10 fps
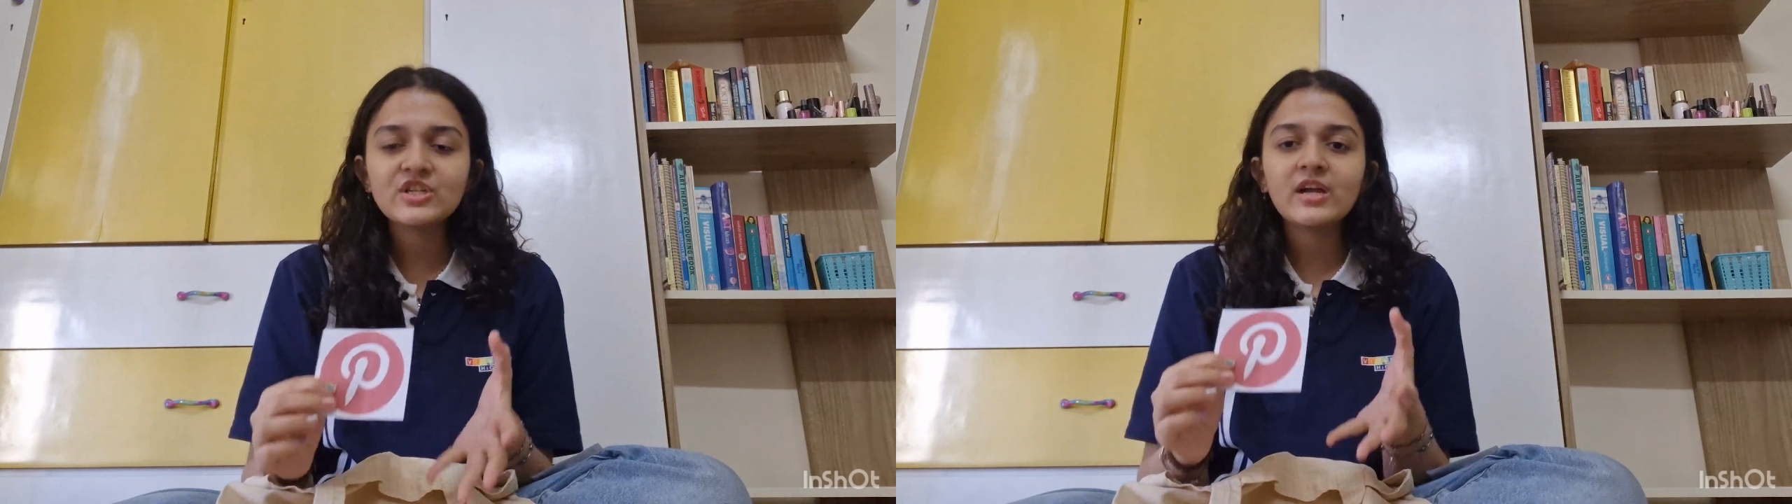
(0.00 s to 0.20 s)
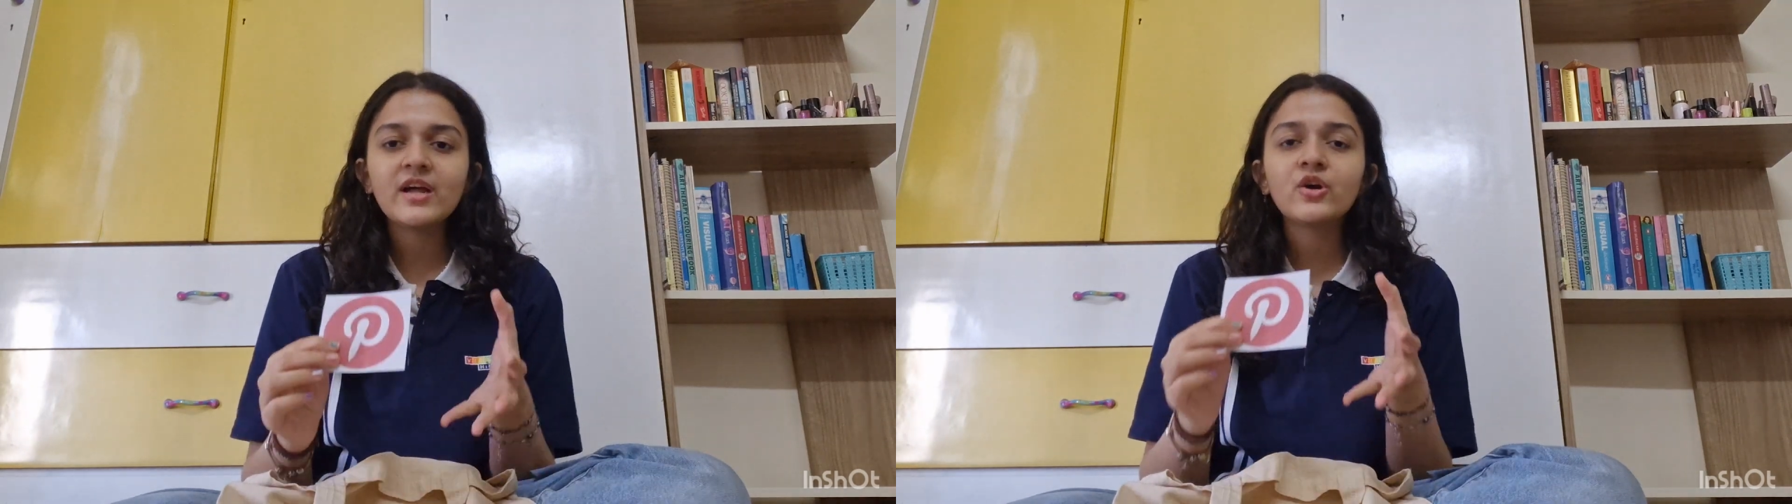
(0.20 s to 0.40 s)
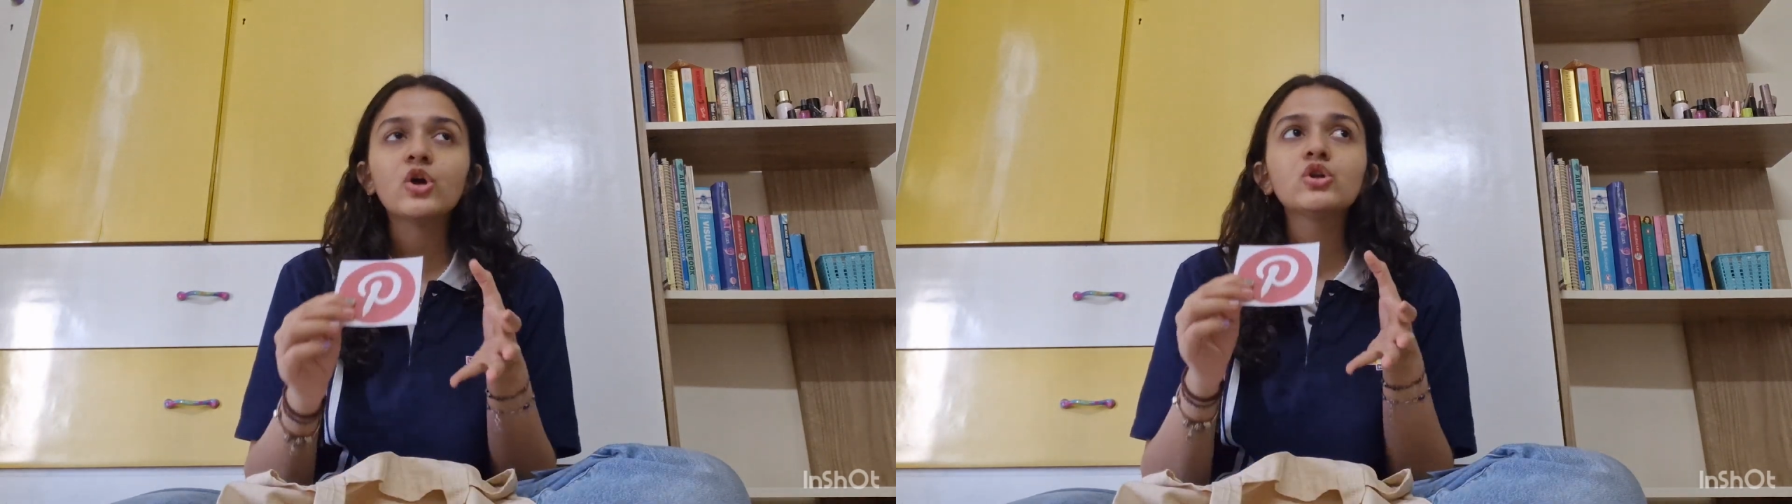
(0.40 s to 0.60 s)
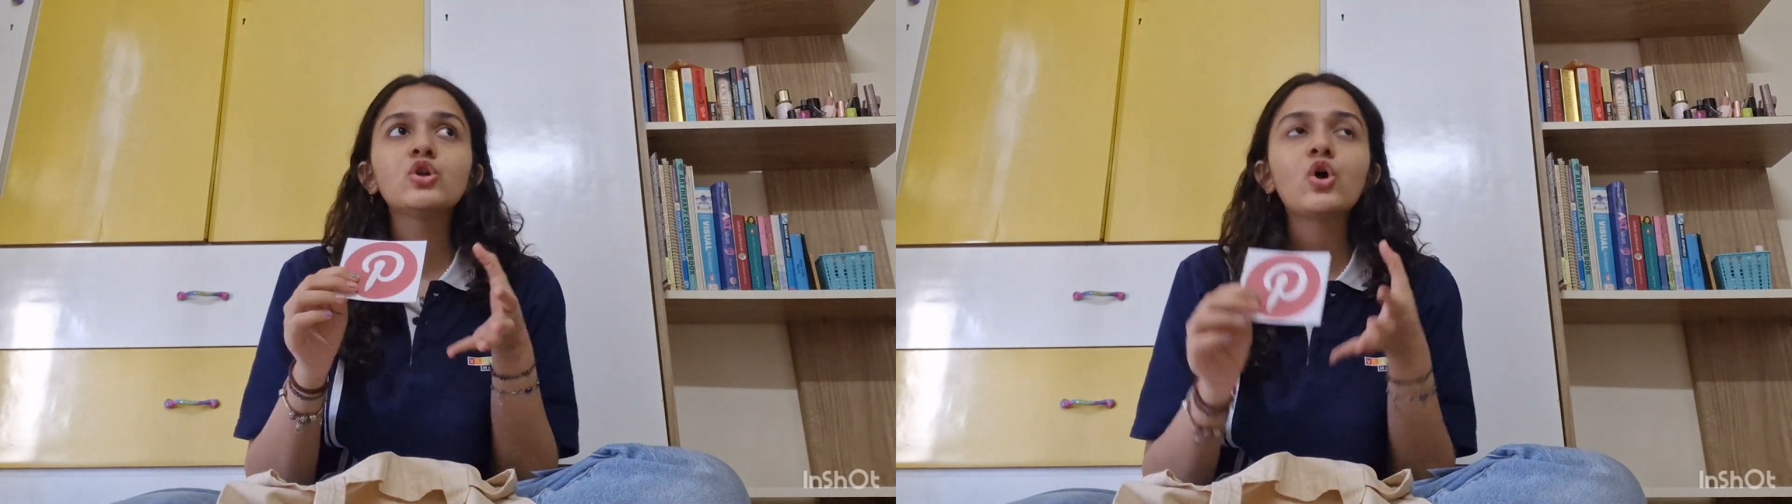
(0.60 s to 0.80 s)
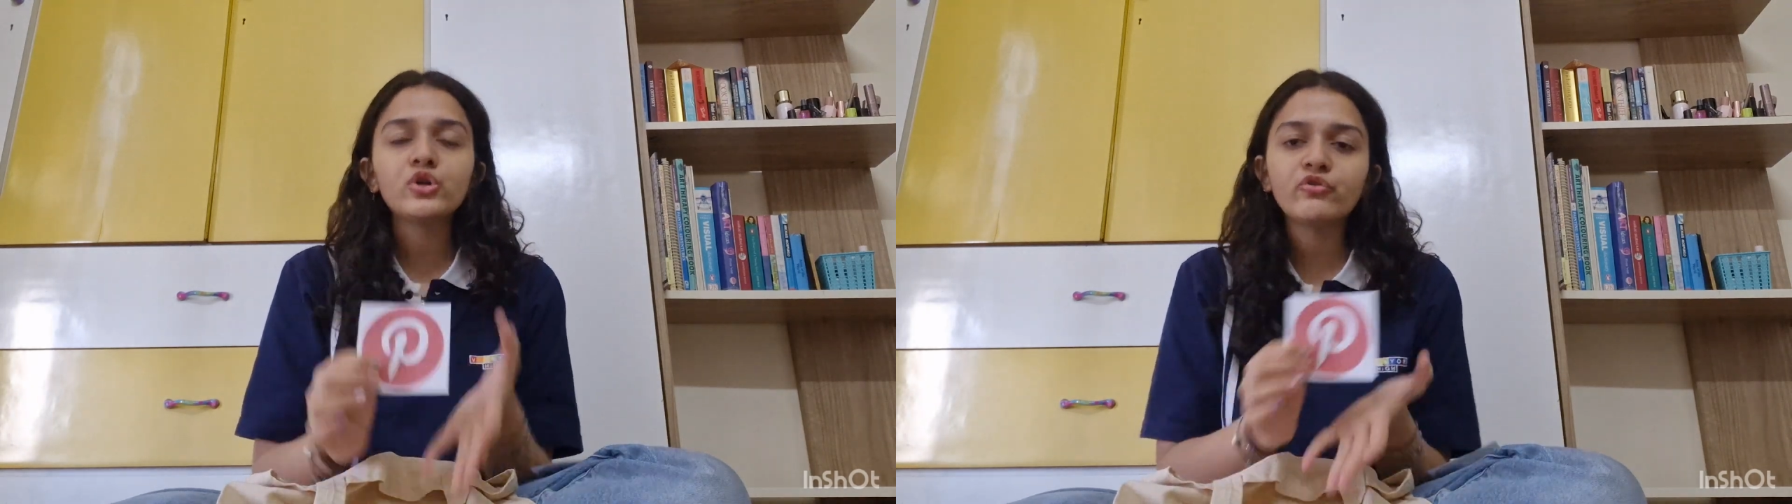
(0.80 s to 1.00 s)
and I got a
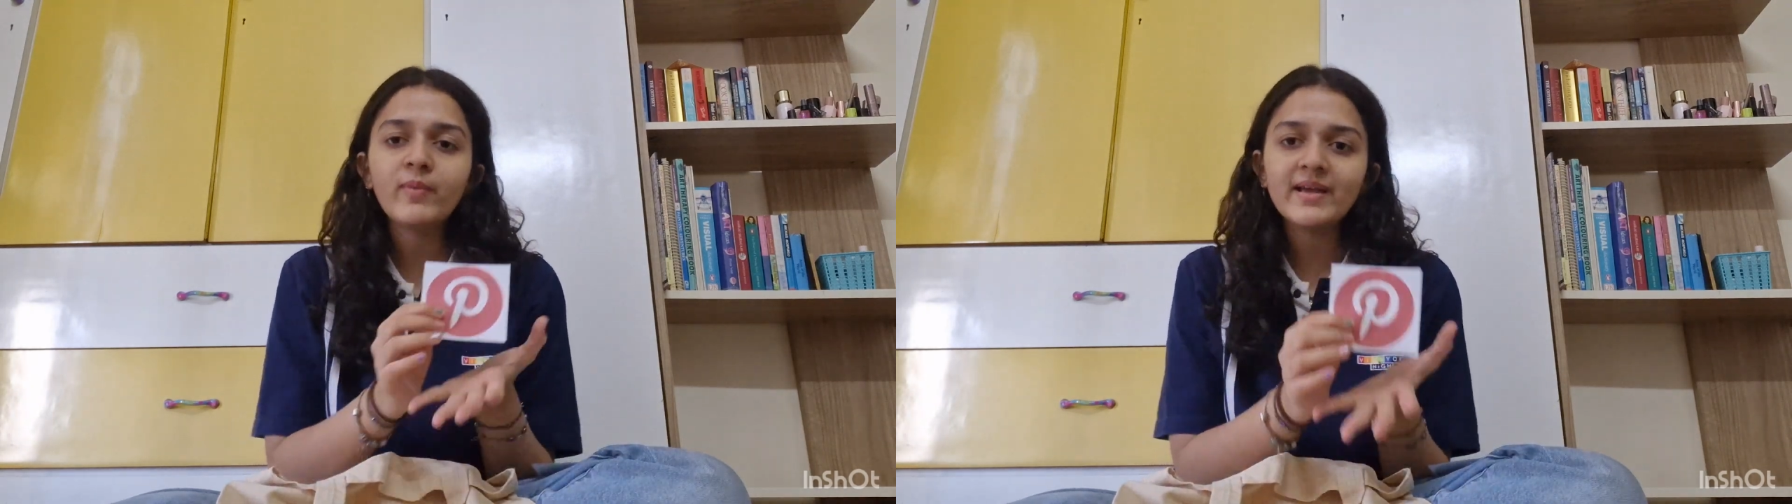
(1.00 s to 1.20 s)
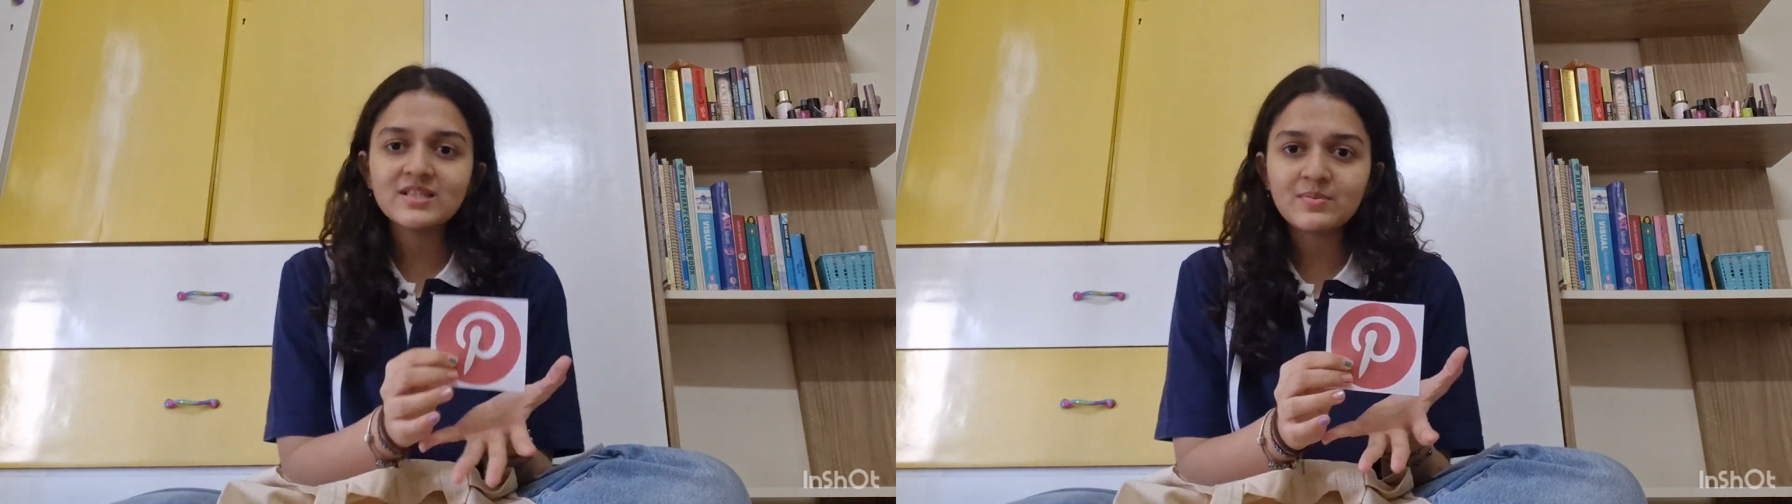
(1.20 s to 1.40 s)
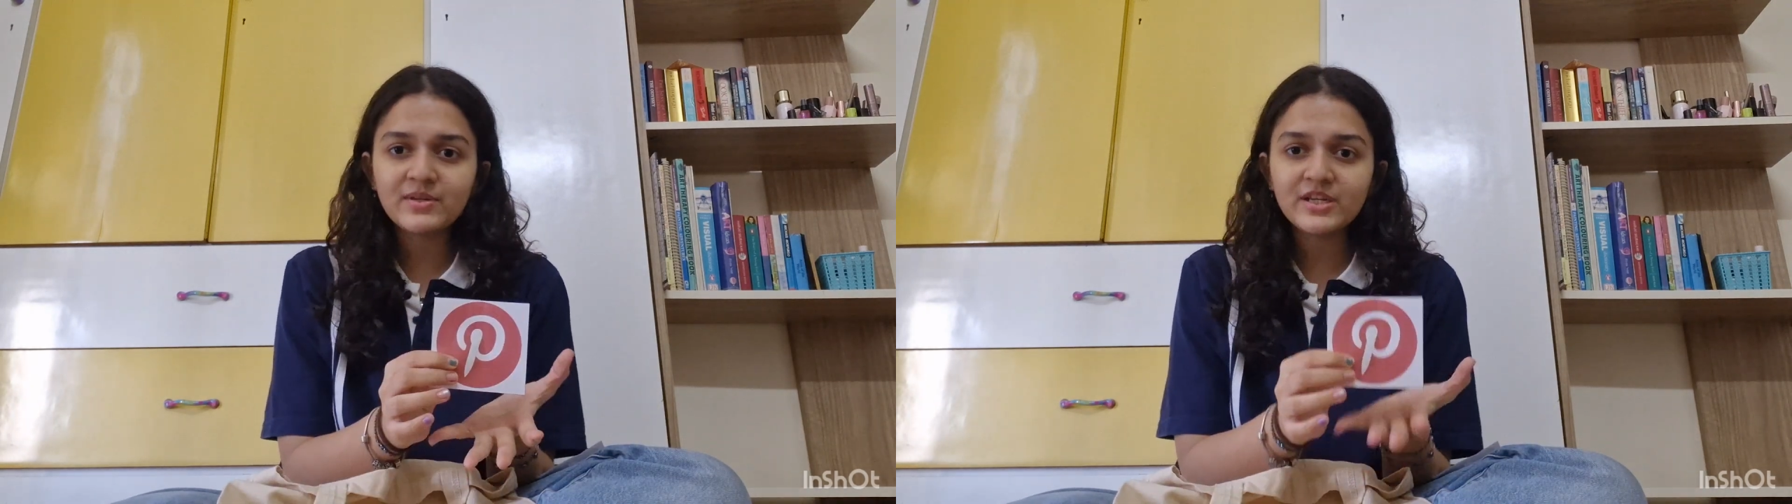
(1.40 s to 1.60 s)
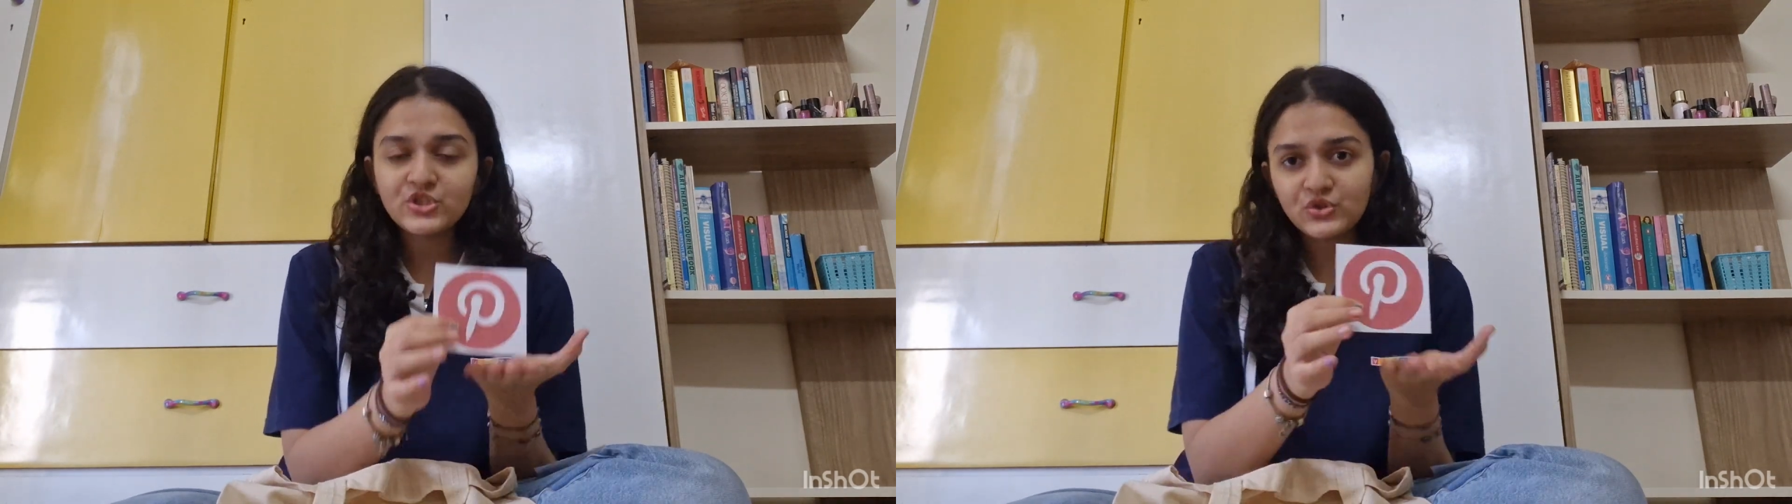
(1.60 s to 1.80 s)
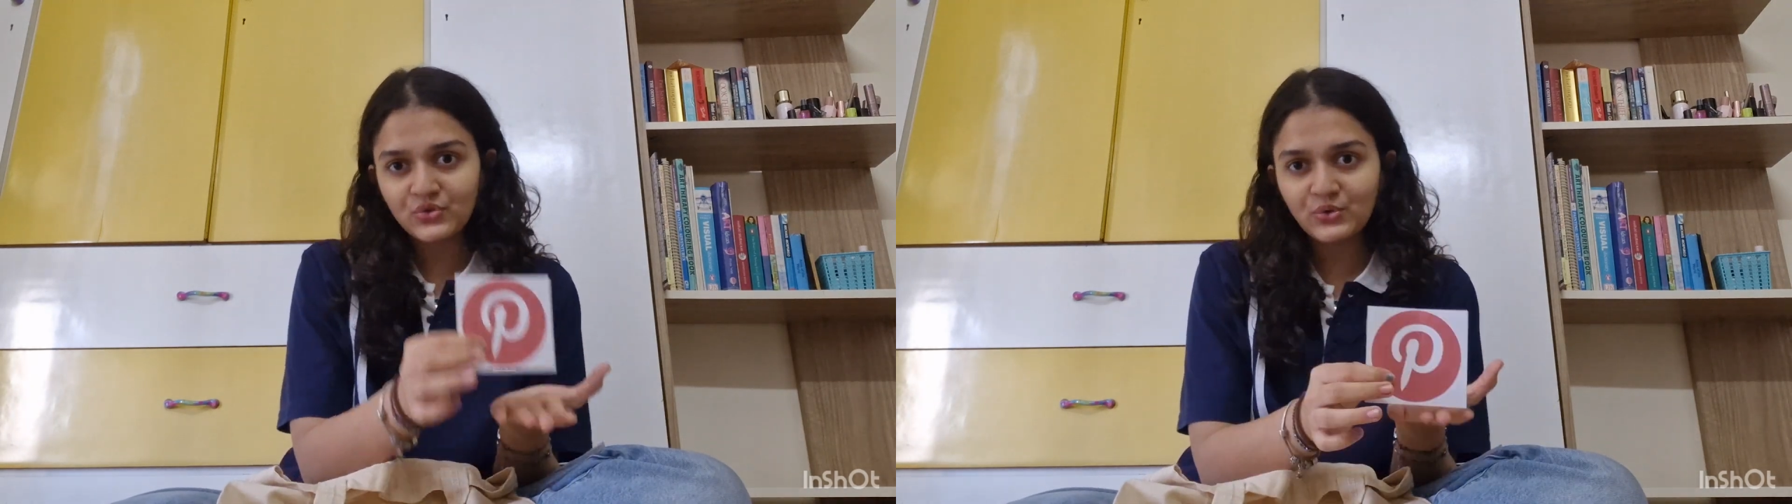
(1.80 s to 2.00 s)
lot of my
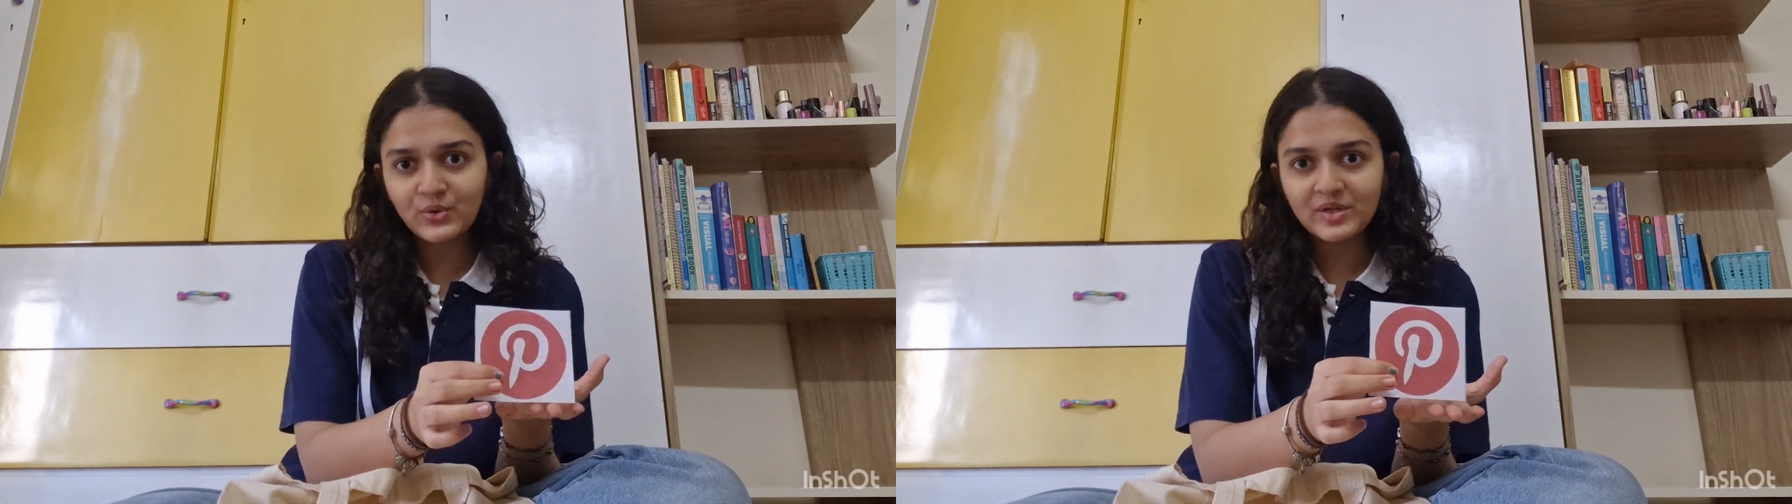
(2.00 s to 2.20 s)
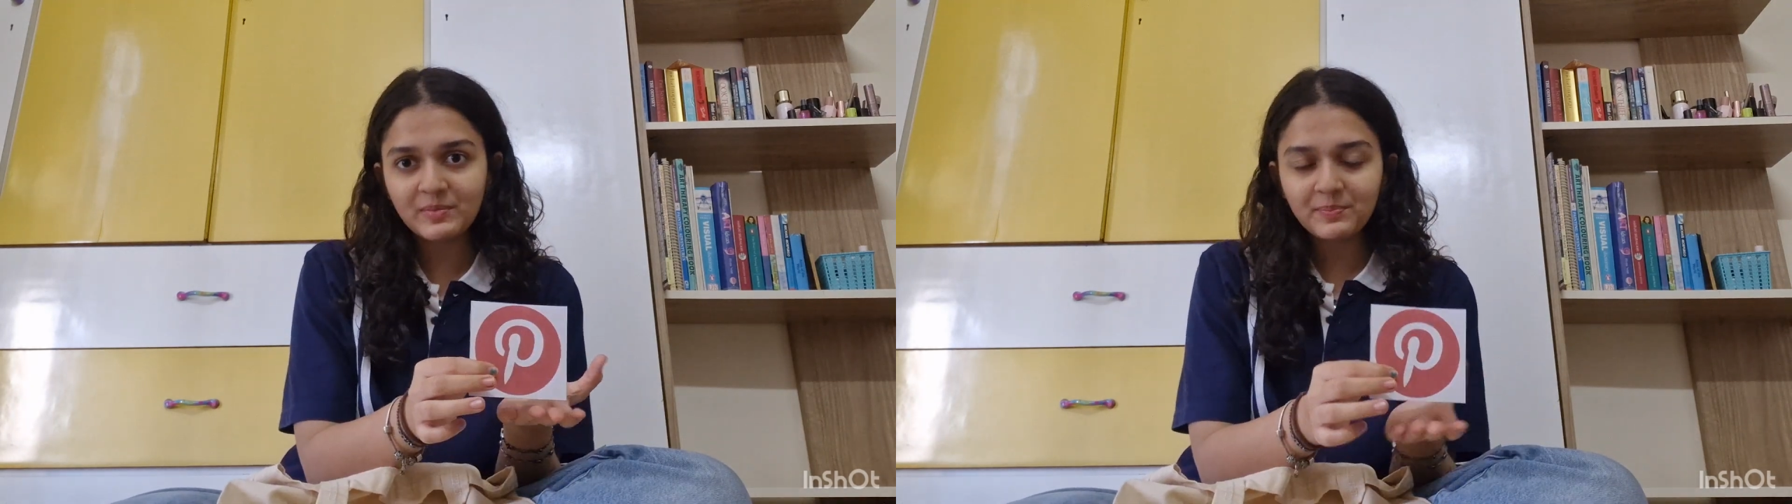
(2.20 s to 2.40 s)
inspiration through it.